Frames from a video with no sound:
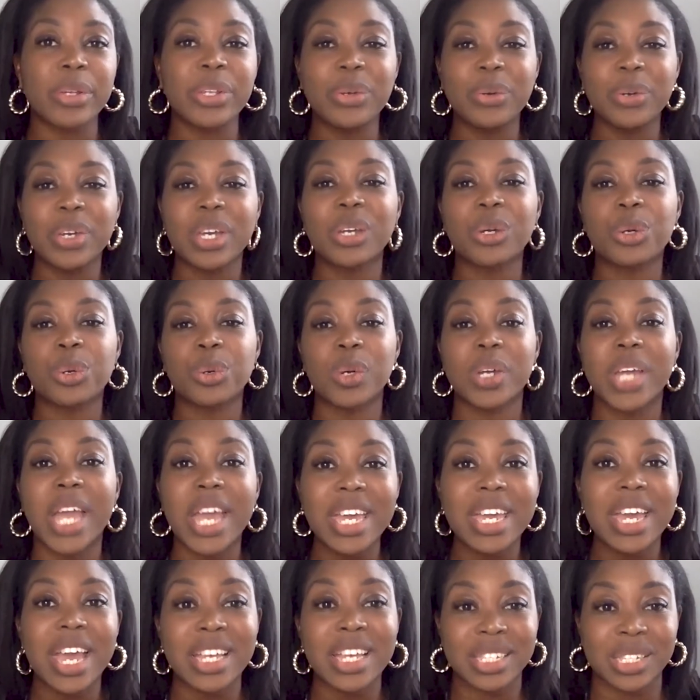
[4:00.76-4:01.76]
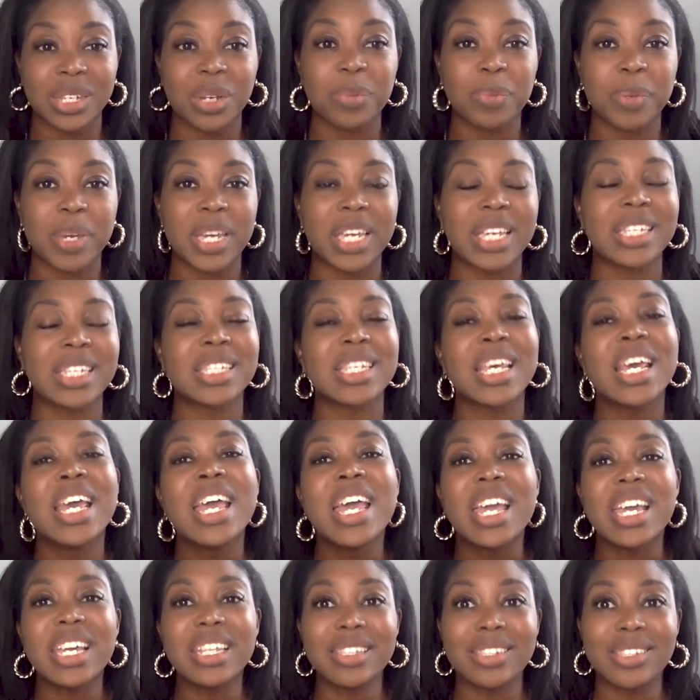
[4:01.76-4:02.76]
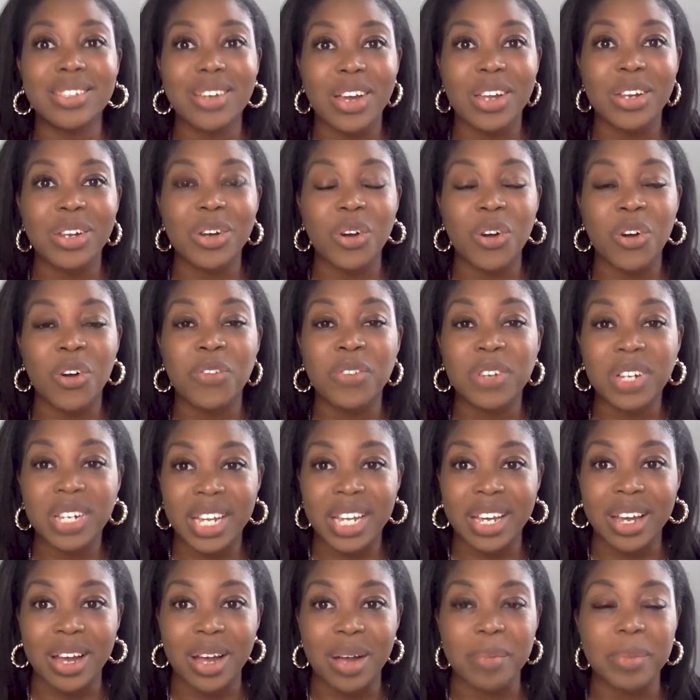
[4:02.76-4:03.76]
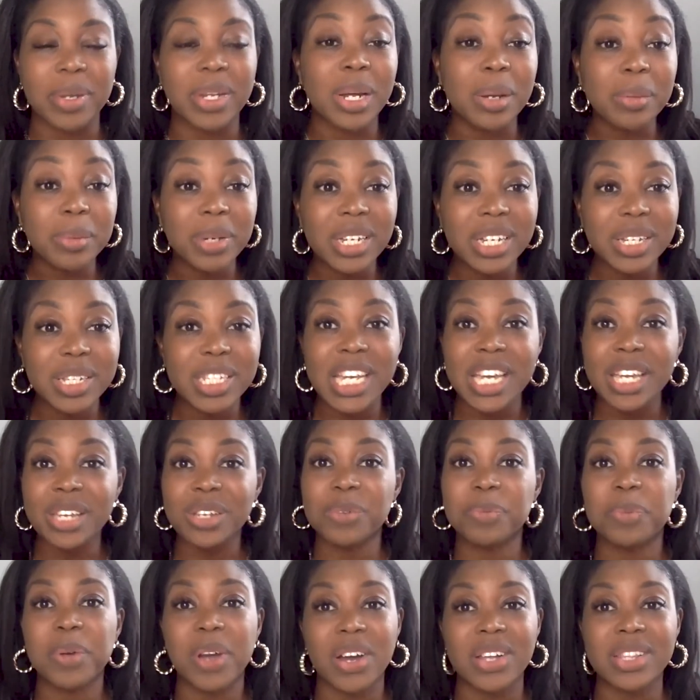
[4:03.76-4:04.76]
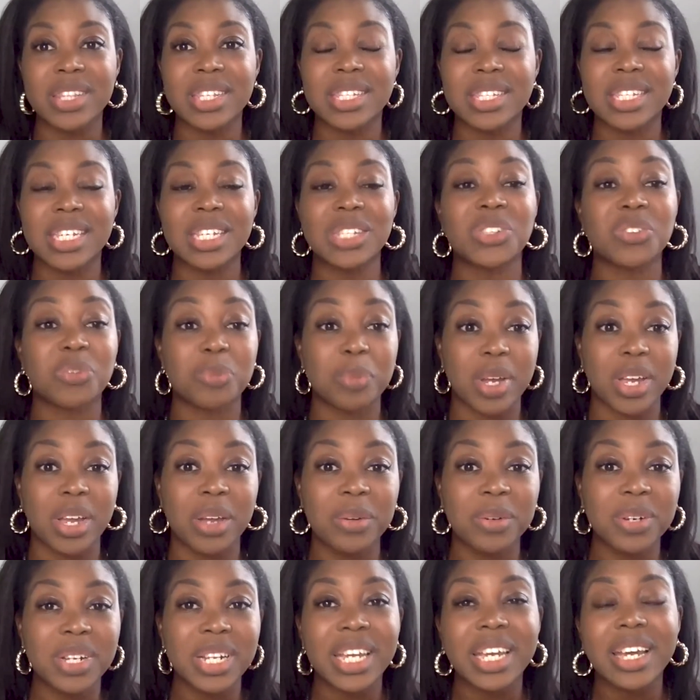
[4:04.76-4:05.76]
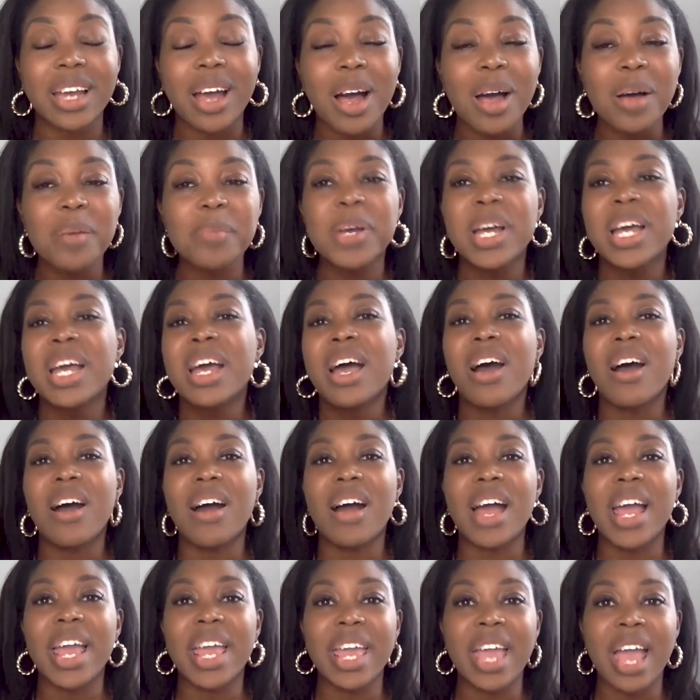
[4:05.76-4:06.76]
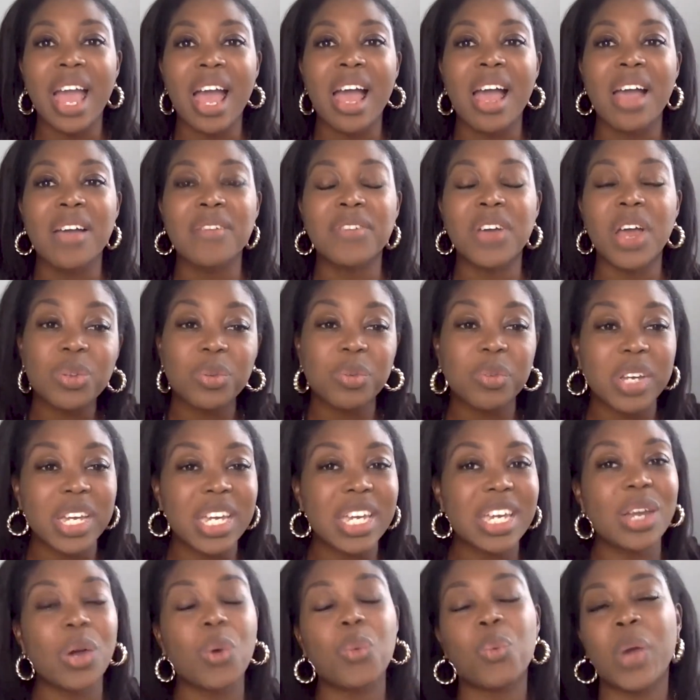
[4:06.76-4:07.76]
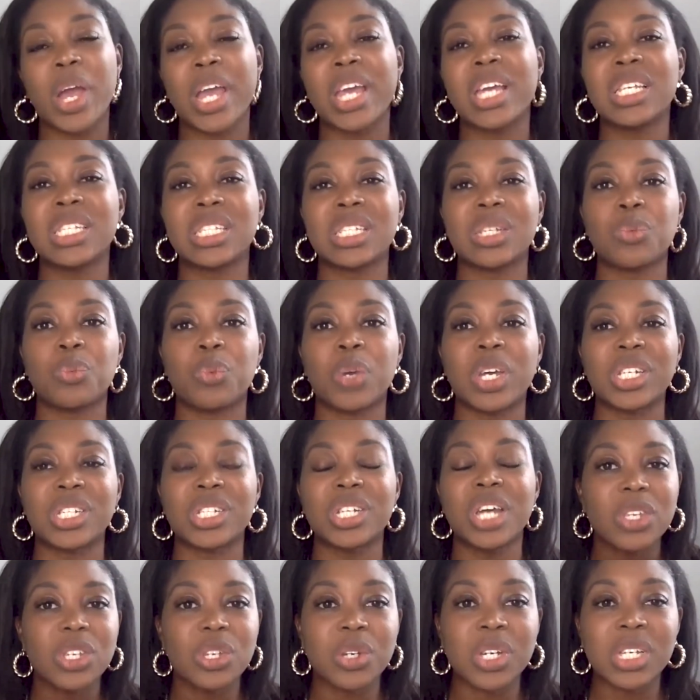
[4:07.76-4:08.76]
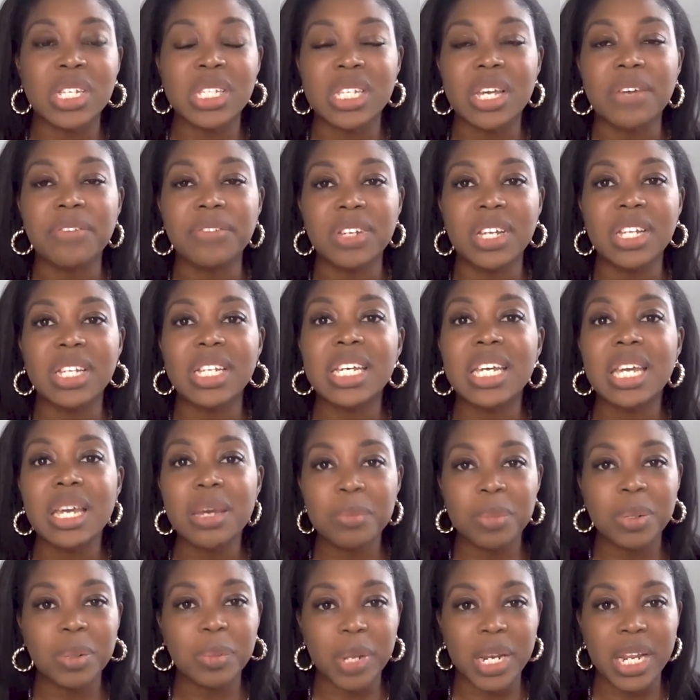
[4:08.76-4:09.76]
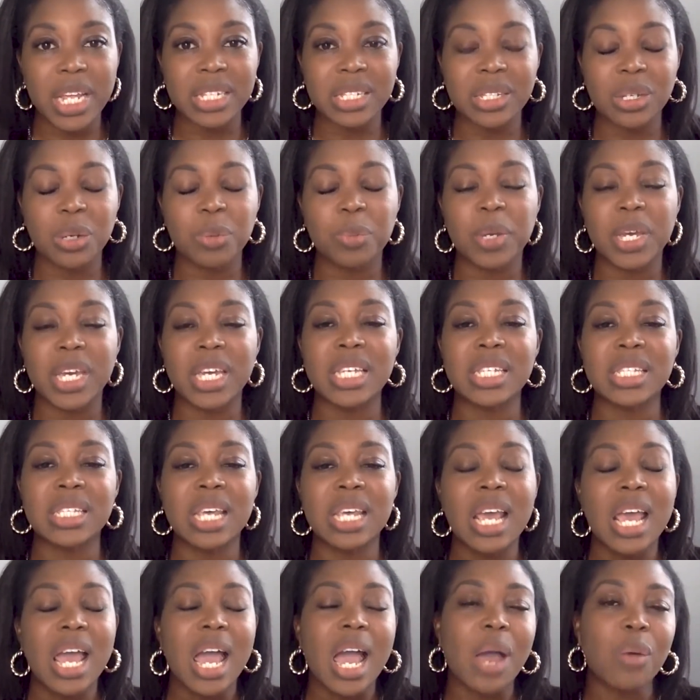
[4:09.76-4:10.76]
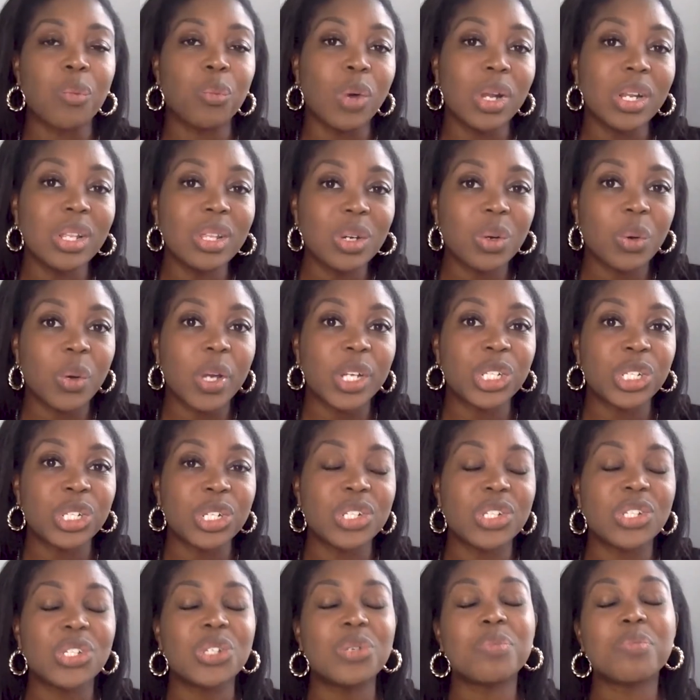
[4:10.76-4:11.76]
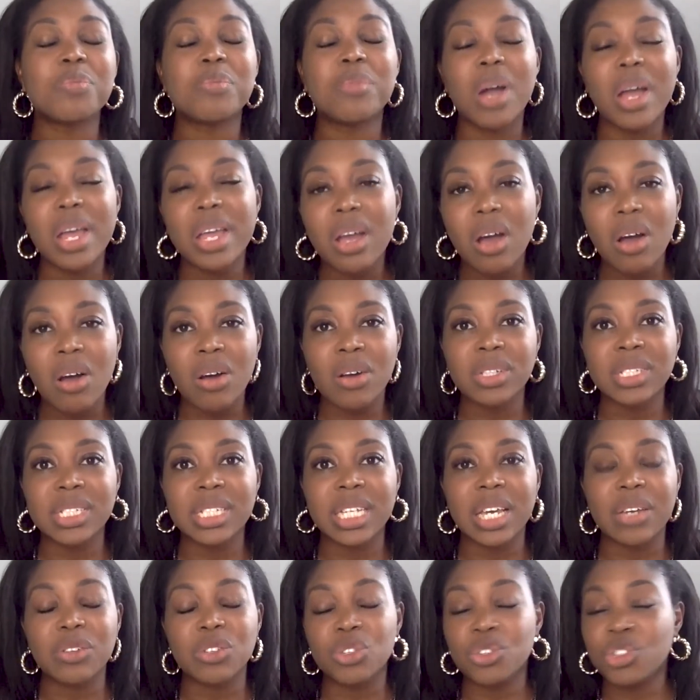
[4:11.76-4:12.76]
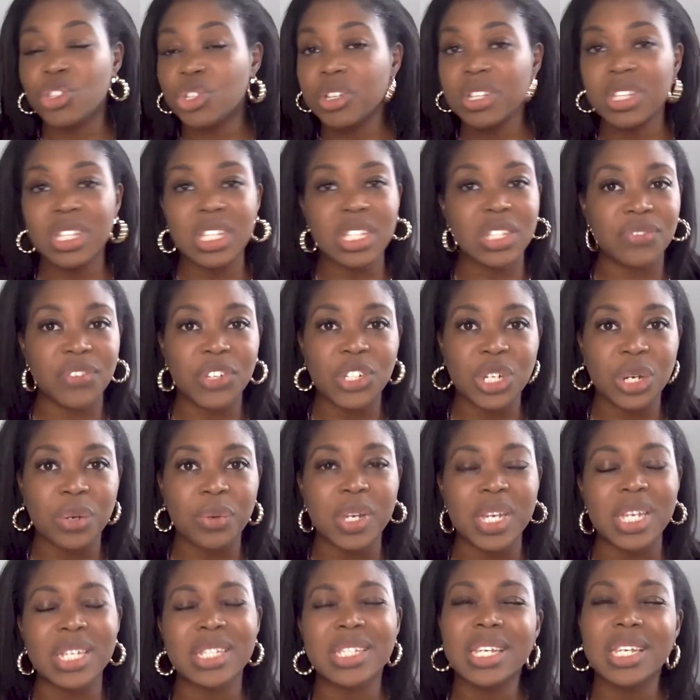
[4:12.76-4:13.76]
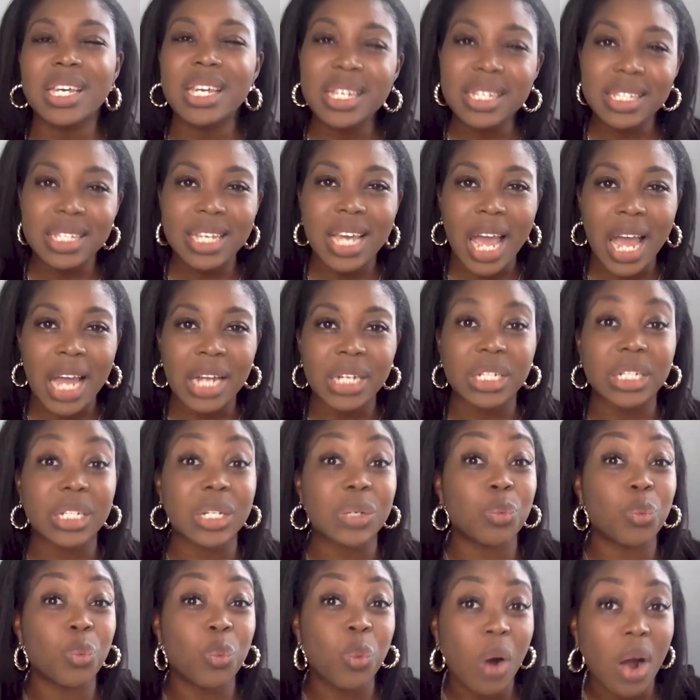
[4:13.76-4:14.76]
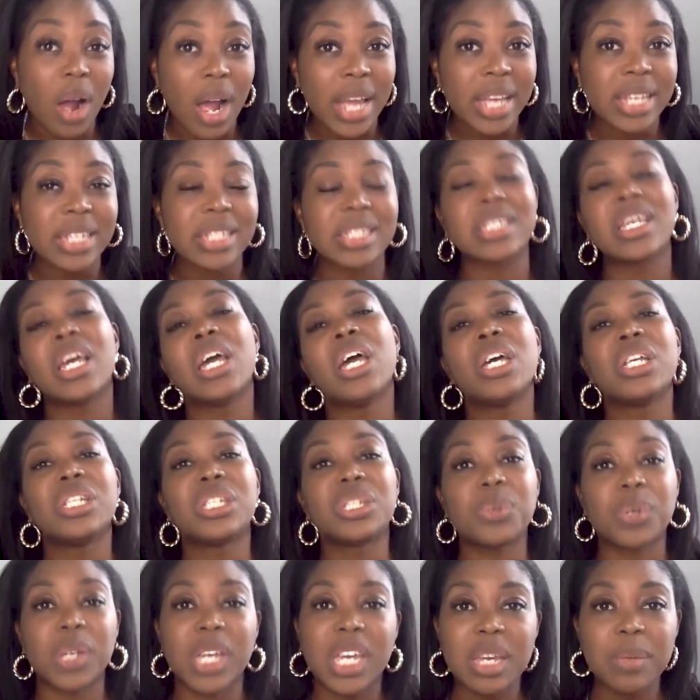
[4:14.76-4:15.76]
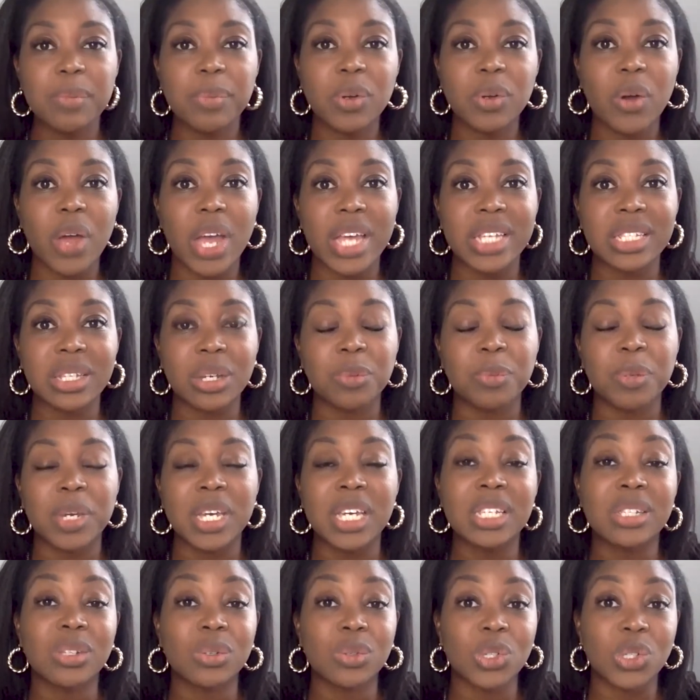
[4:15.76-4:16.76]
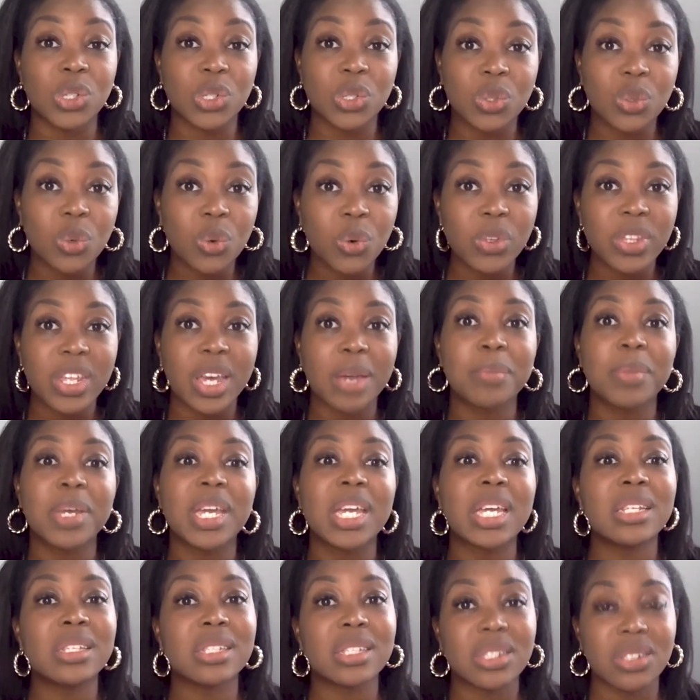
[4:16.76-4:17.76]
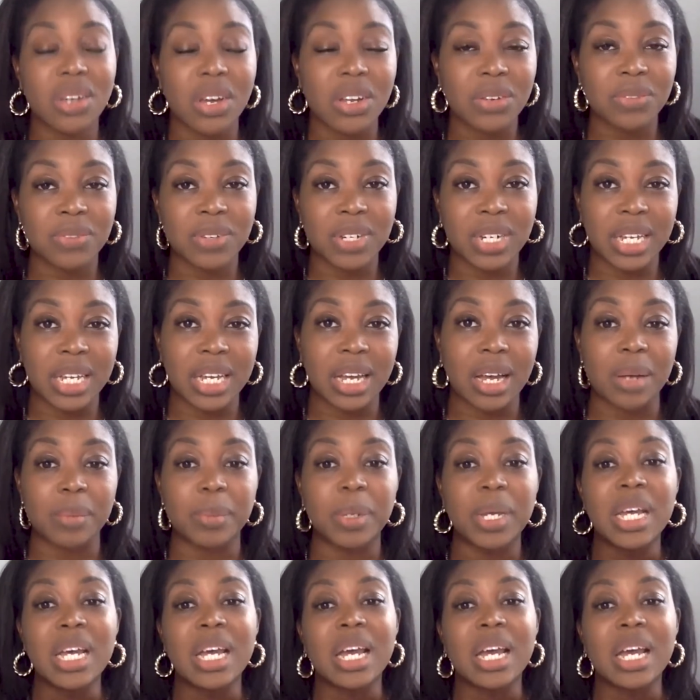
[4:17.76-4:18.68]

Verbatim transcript: you can create sops inside of clickup and i'm going to take you behind the scenes of my own clickup up, I have three ways in which you can definitely implement SOPs. And one of the questions you might ask during this video is Is it actually wise to keep your SOPs or store them inside of ClickUp?